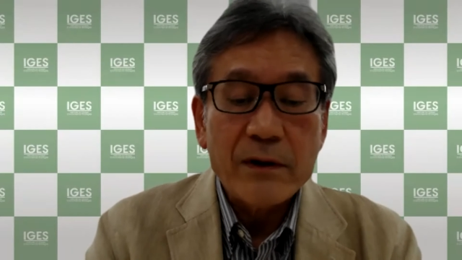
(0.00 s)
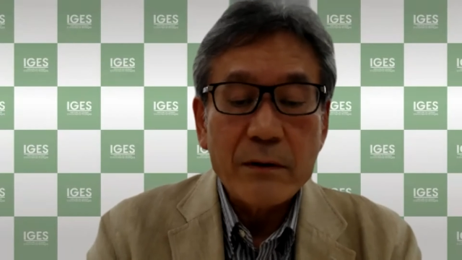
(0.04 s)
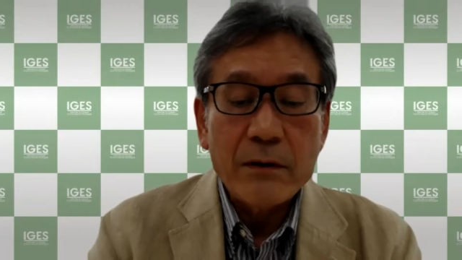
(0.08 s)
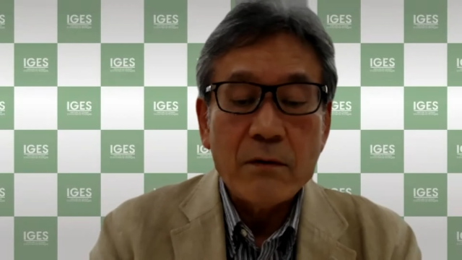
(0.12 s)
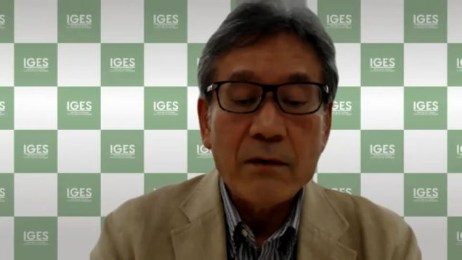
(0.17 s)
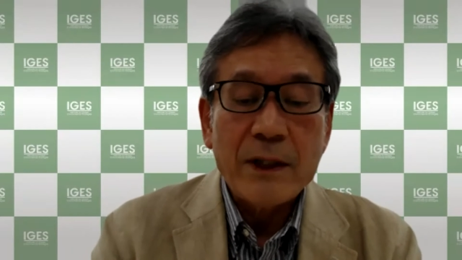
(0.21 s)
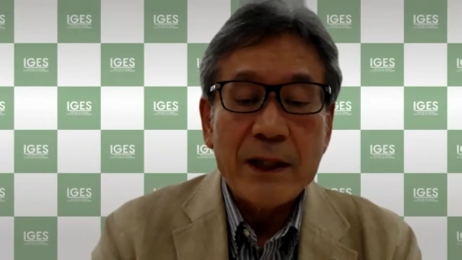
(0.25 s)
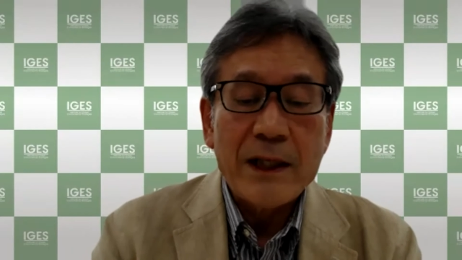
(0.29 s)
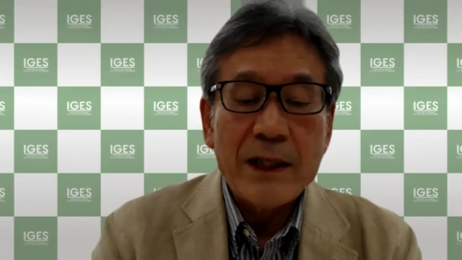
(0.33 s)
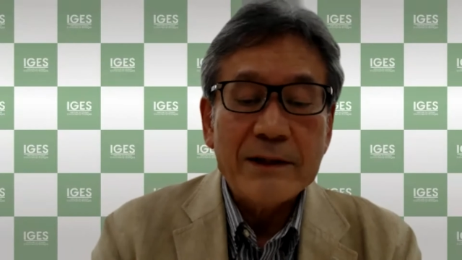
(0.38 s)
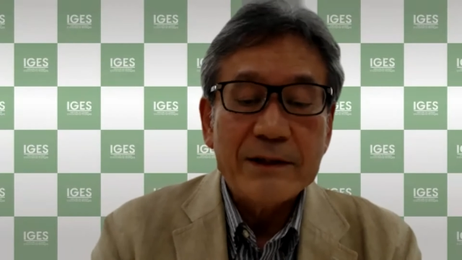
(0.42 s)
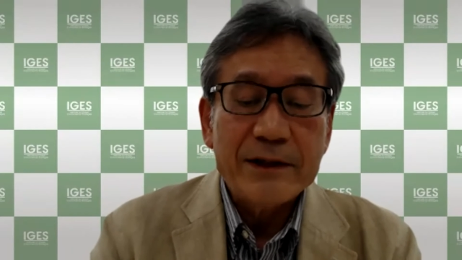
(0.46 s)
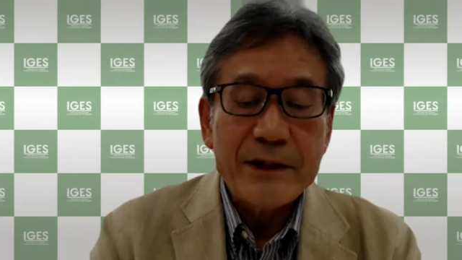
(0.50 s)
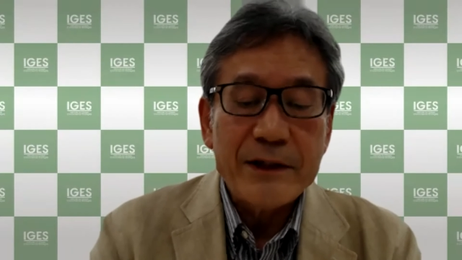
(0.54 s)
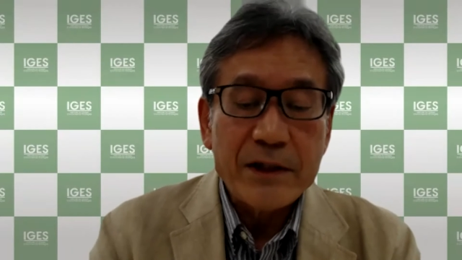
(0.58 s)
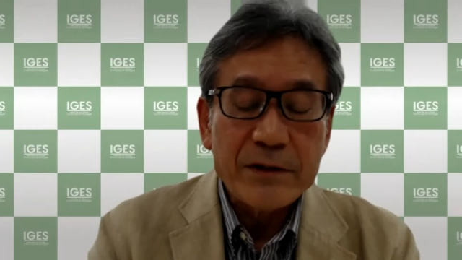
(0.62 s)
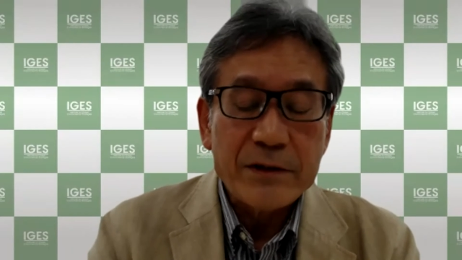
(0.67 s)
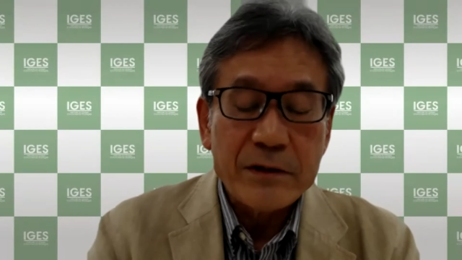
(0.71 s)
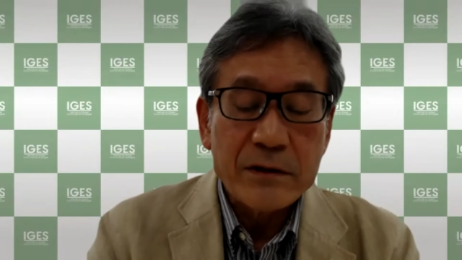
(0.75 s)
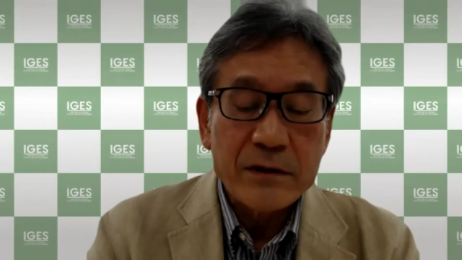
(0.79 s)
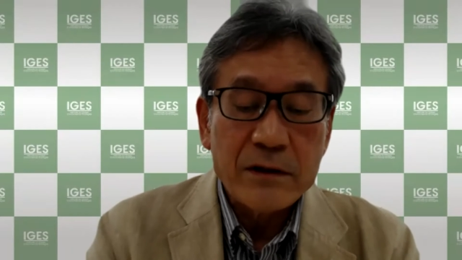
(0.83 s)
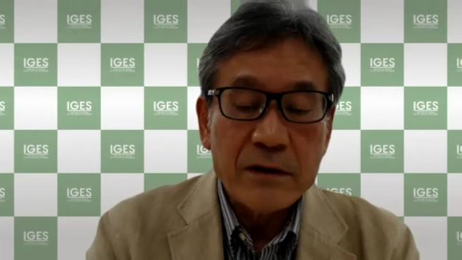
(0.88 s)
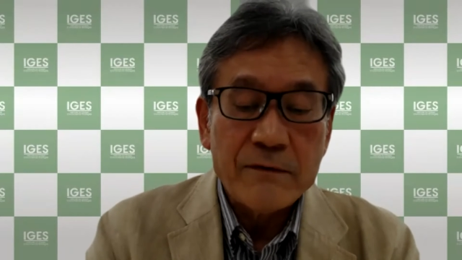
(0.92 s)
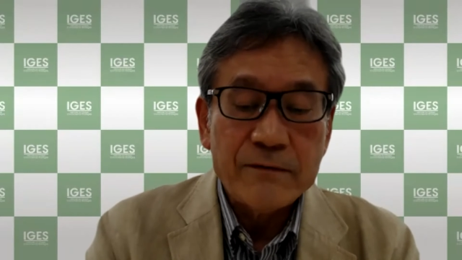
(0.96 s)

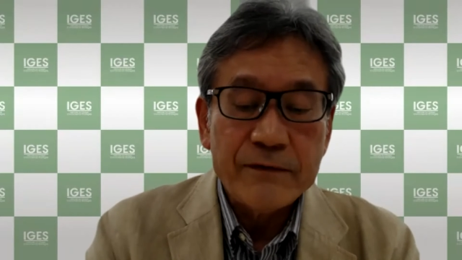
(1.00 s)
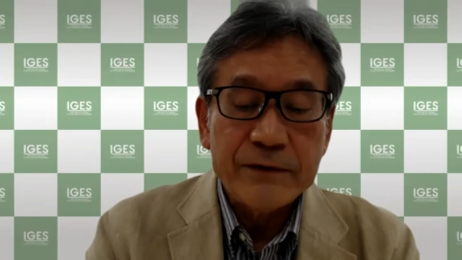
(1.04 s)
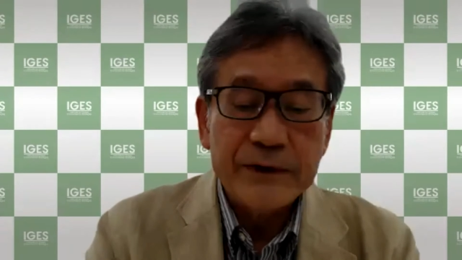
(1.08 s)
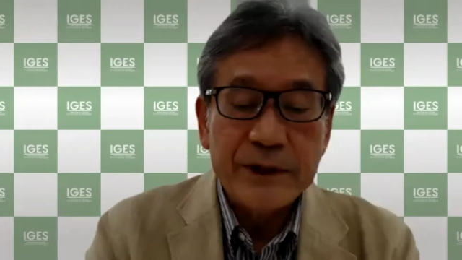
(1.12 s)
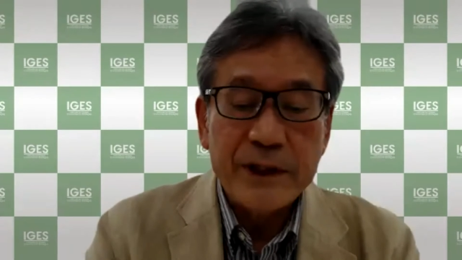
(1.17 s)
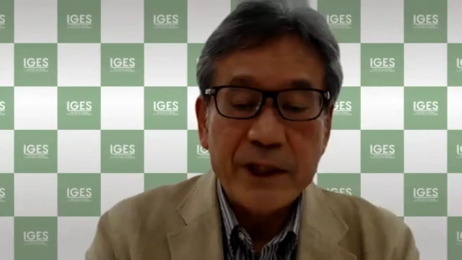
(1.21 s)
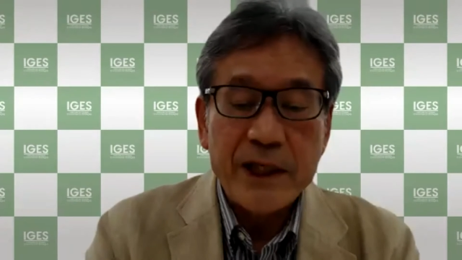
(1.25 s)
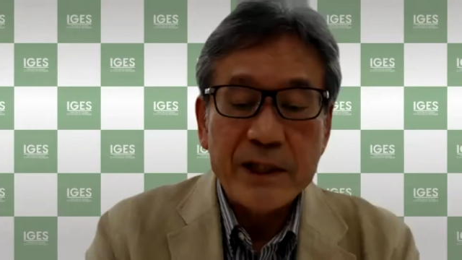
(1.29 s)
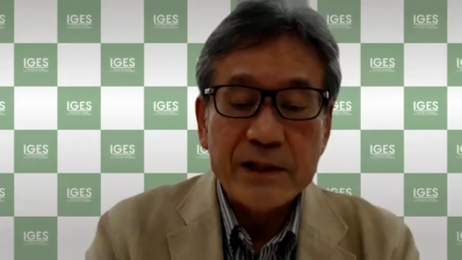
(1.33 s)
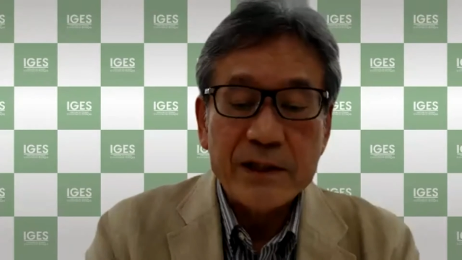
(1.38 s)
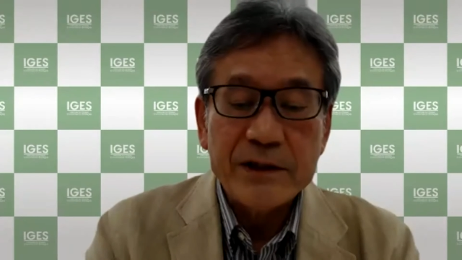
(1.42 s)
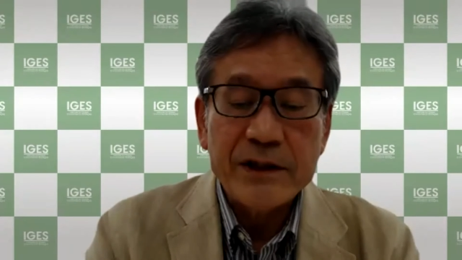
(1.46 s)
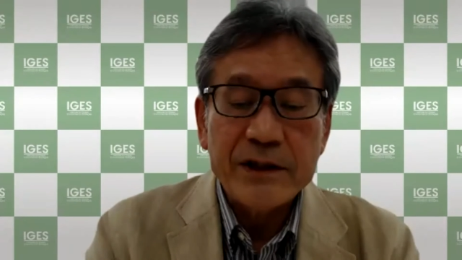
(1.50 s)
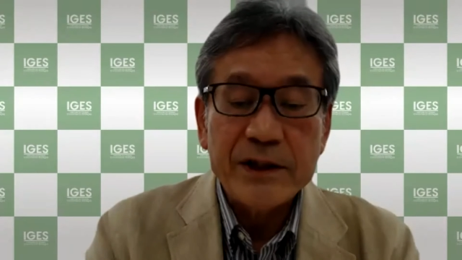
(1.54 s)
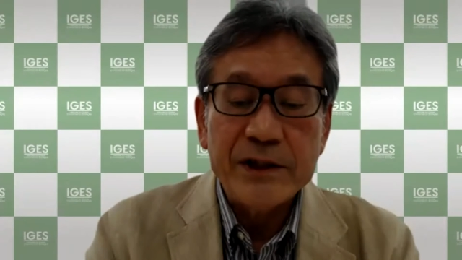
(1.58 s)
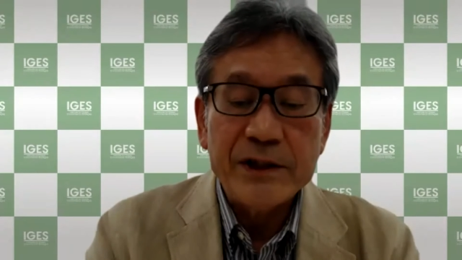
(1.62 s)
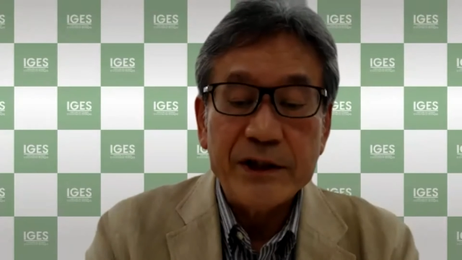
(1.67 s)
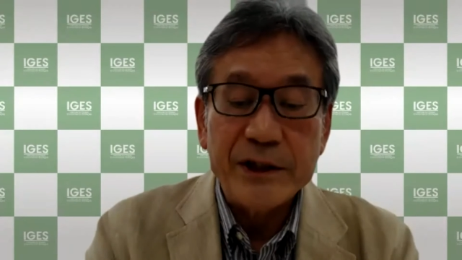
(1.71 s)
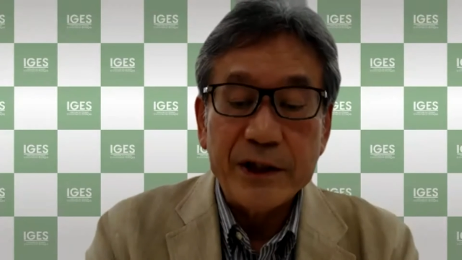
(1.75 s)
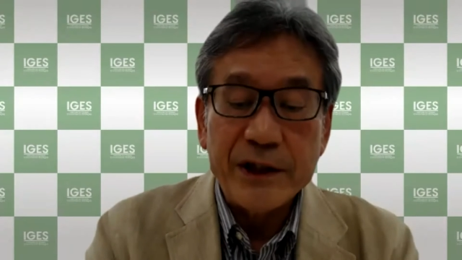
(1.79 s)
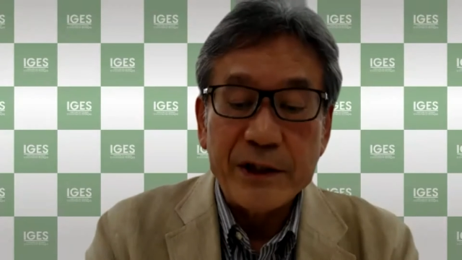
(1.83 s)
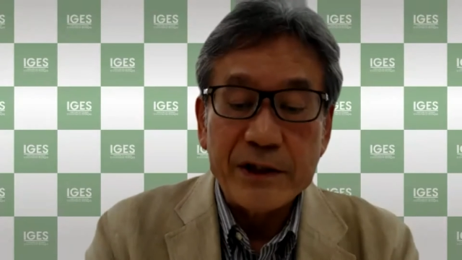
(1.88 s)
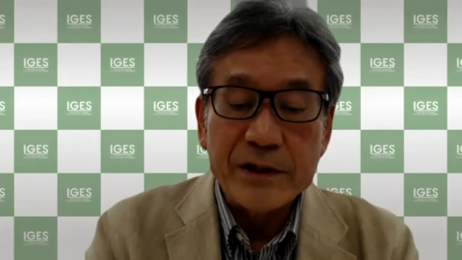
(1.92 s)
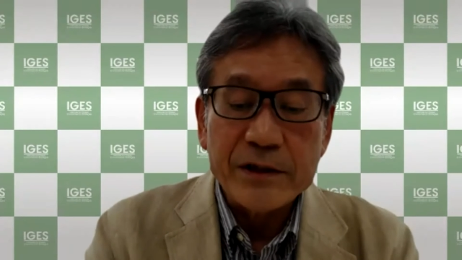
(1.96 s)
localization of the
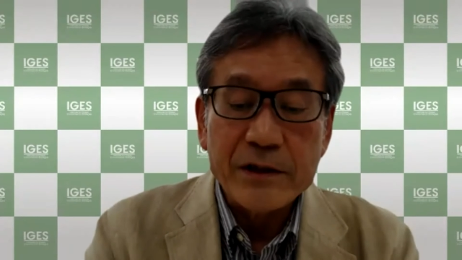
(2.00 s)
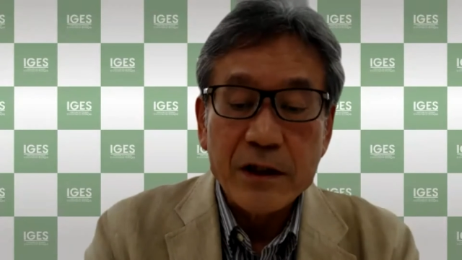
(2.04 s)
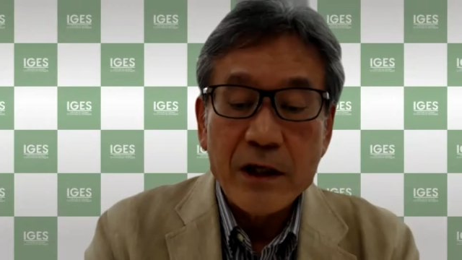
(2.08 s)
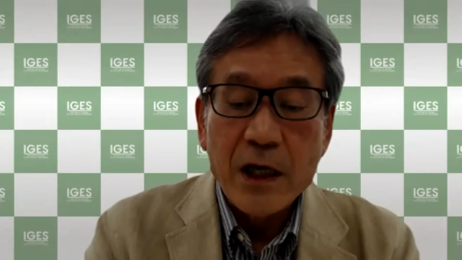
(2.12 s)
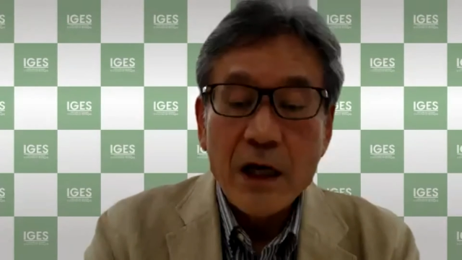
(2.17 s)
SDGs